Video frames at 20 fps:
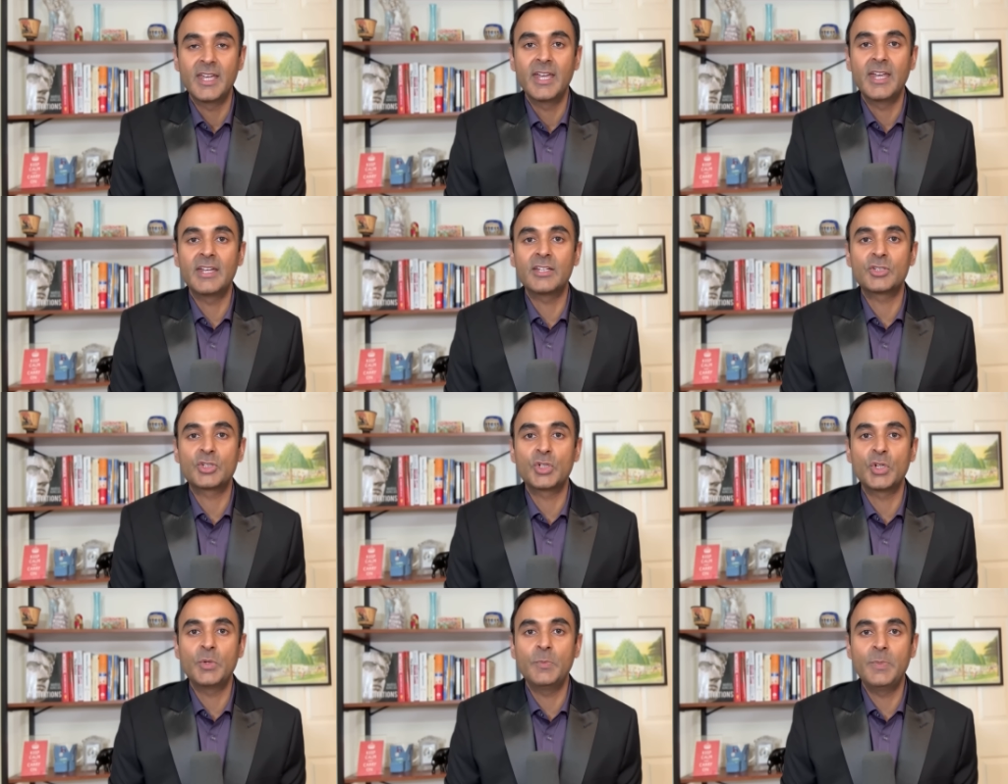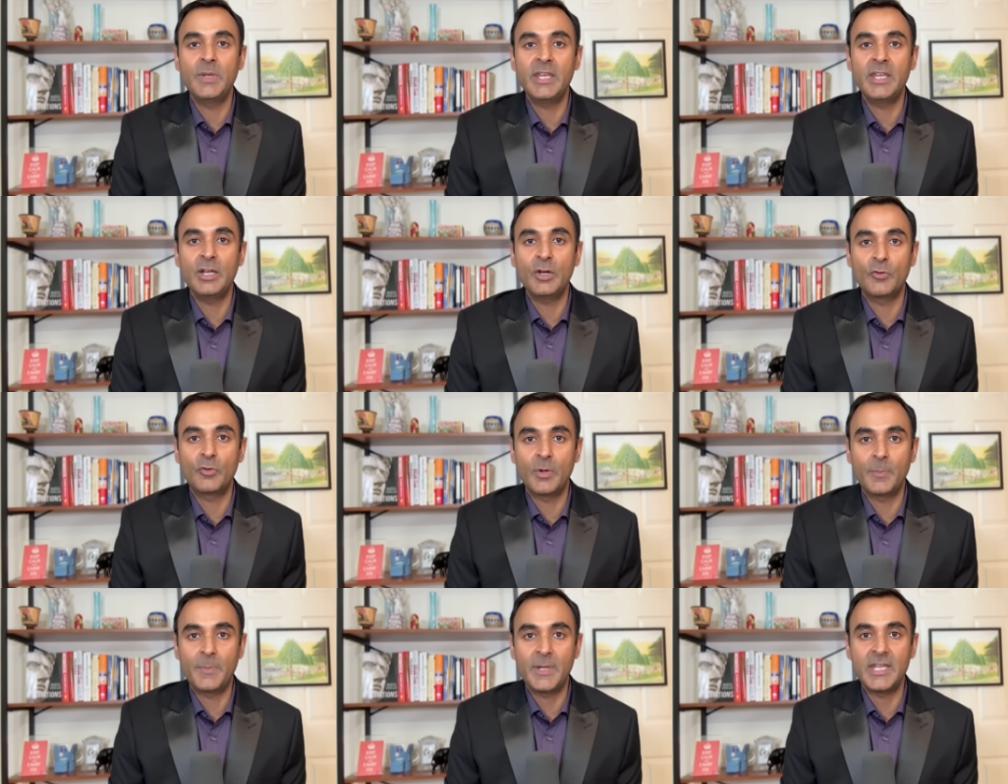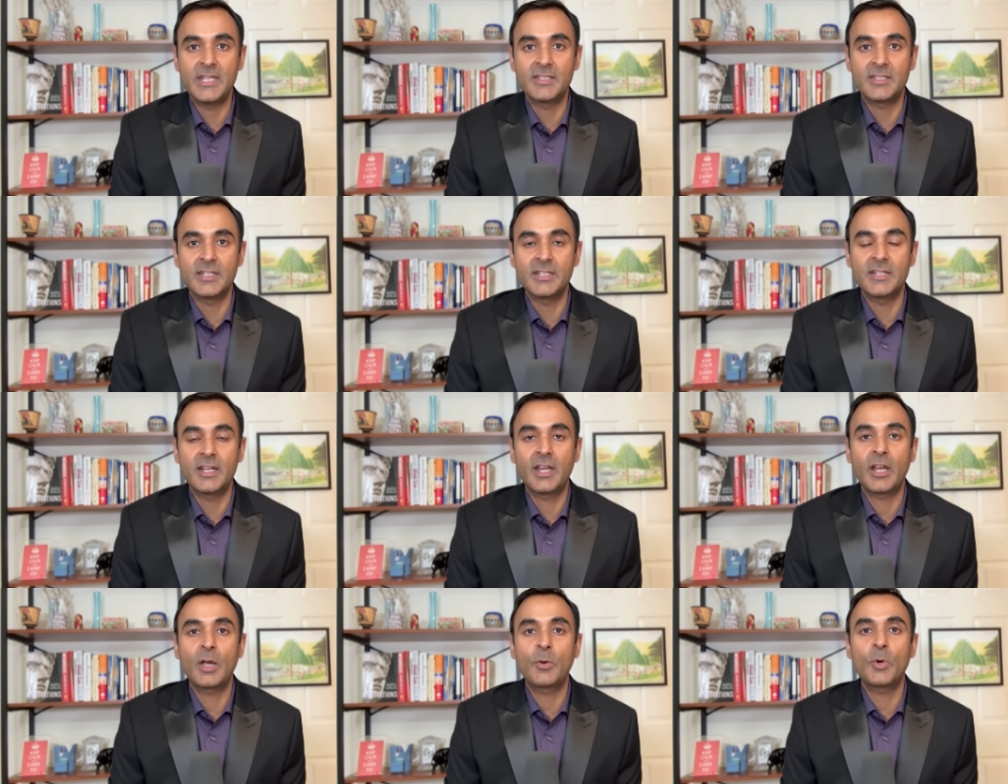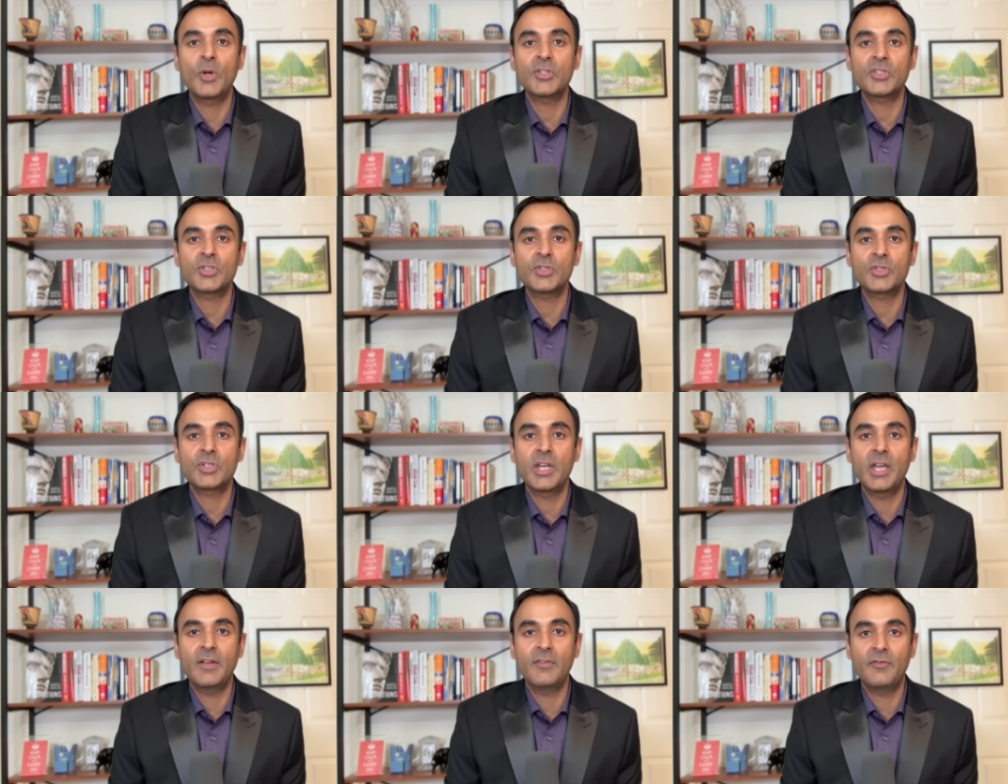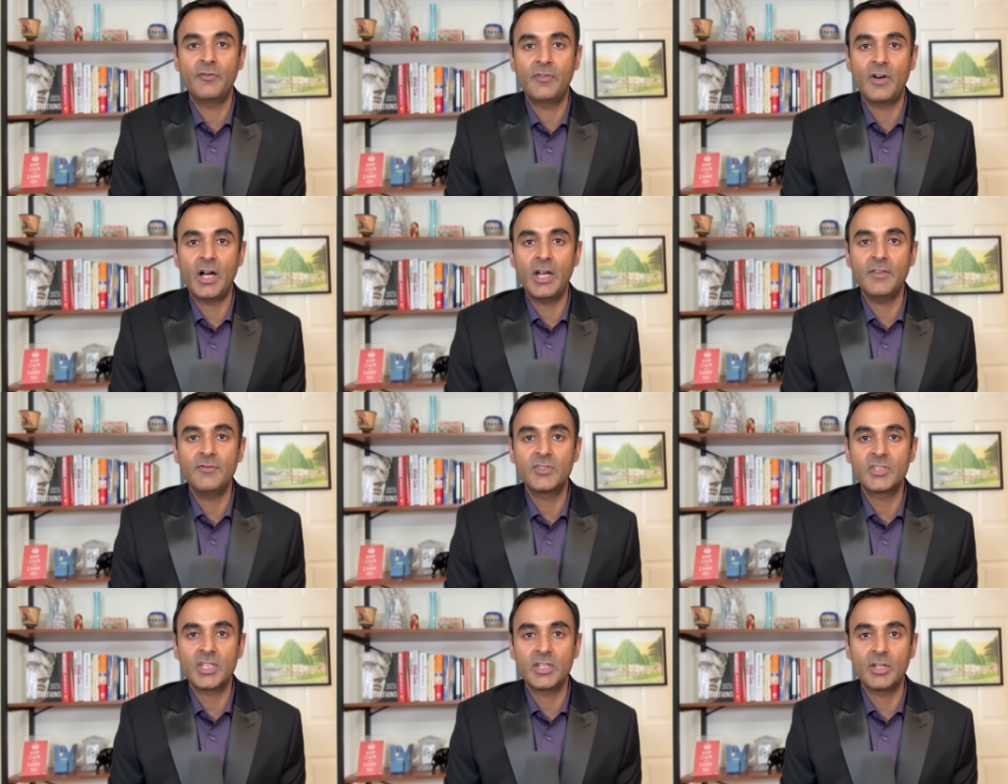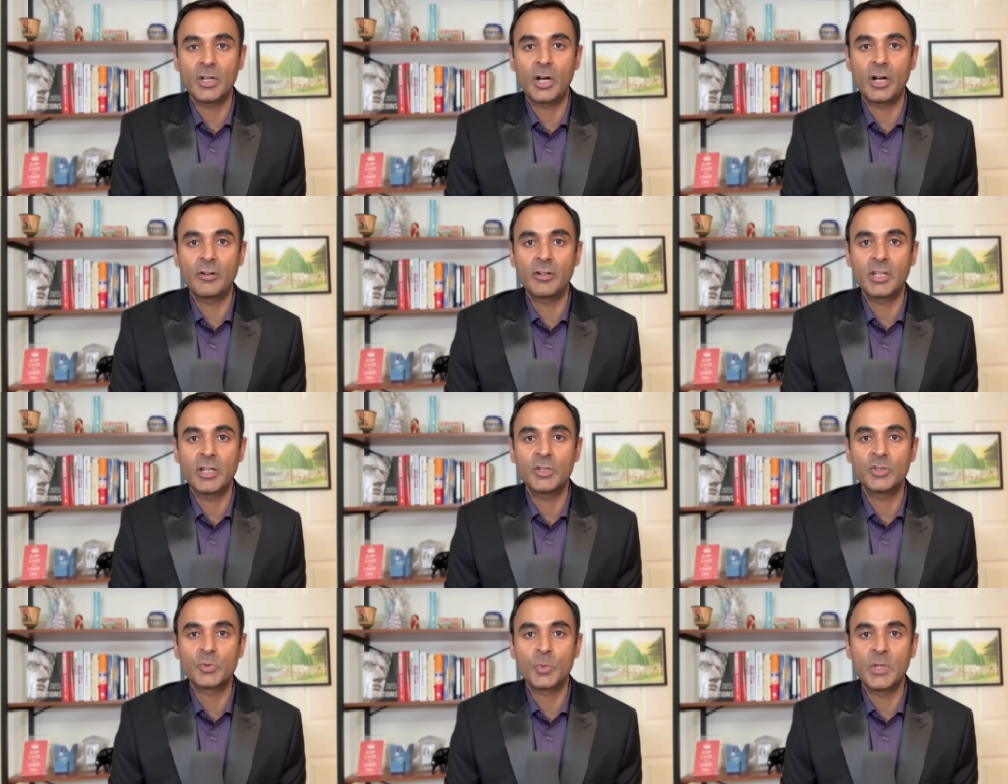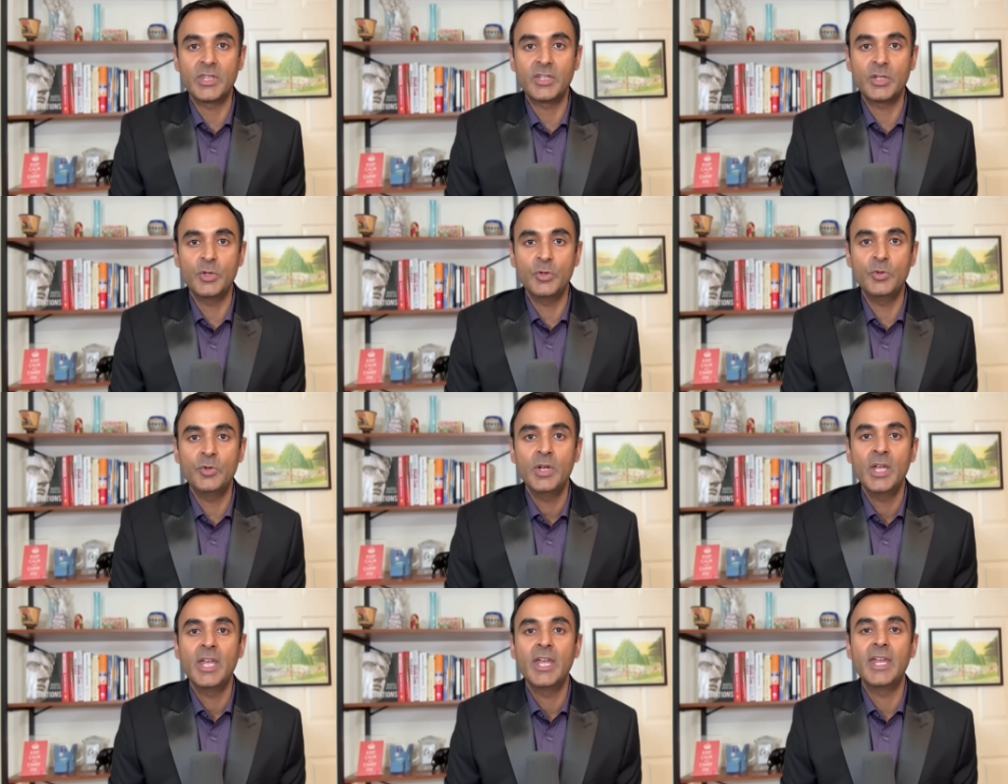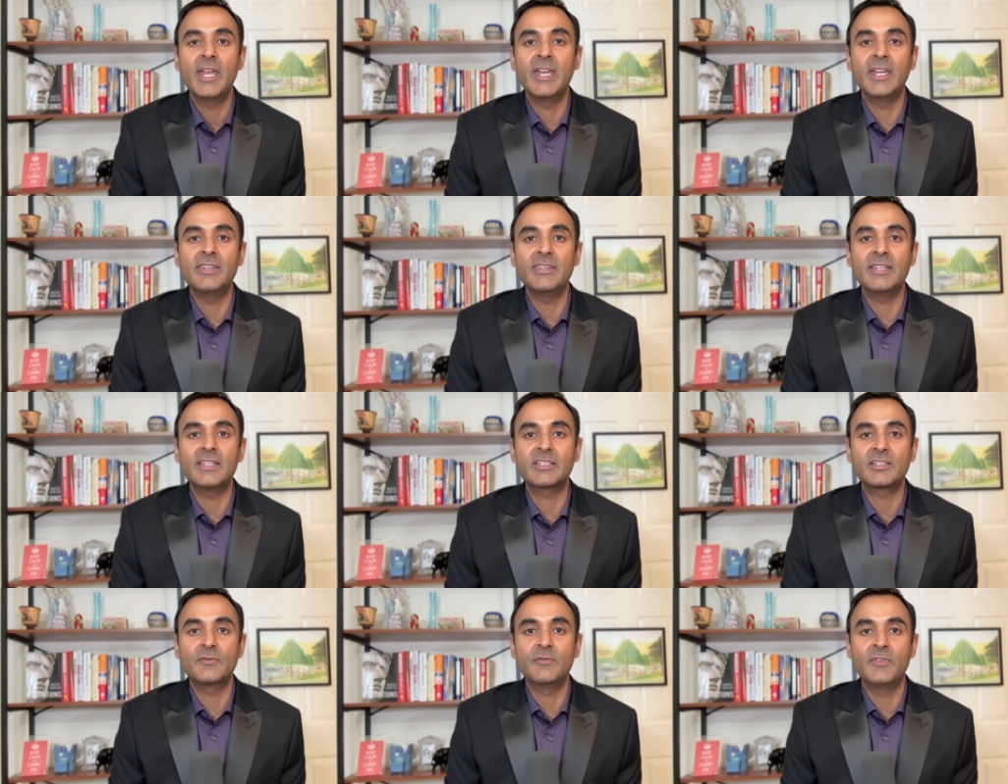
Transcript: It should be repeated, and I want to share 5 scenarios with you in this